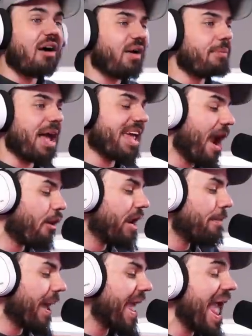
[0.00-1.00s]
I'm not carrying
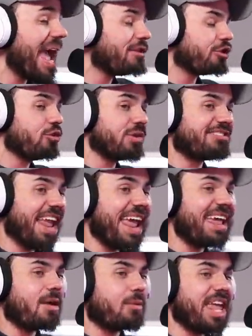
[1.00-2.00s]
it by hand, or you would say
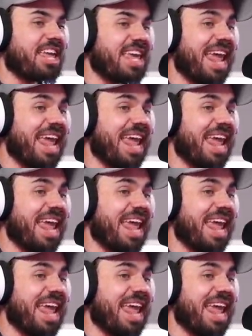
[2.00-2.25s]
that would take